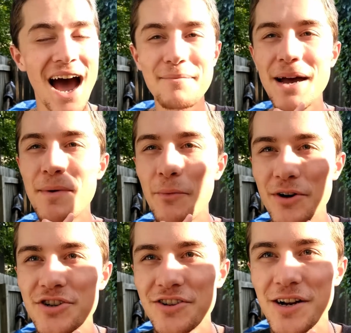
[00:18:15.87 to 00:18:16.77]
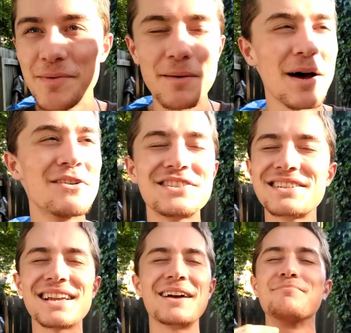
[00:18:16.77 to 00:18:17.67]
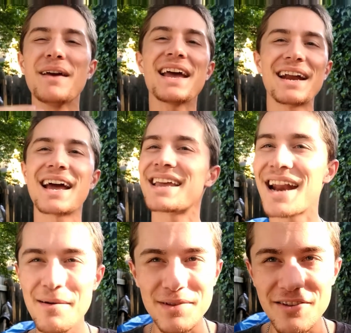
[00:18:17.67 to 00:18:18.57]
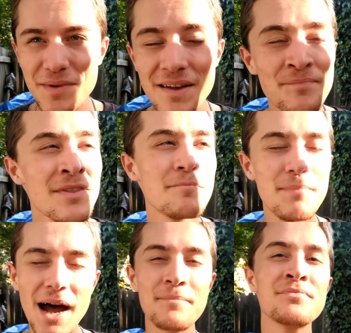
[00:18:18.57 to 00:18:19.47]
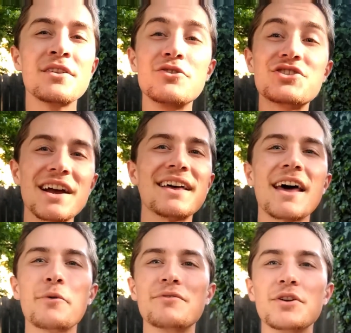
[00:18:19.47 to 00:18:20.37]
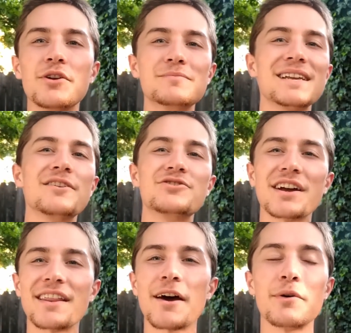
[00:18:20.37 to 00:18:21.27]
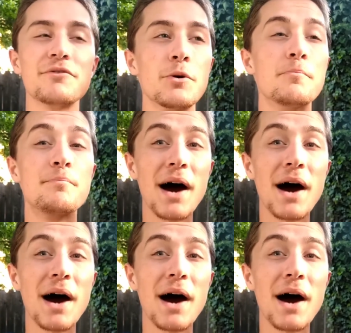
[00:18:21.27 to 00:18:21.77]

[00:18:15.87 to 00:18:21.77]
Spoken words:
I'm getting my words all jumbled up. I was just like, man, I cannot believe me. But go check out that review. You know what I'm saying? Go check out that review.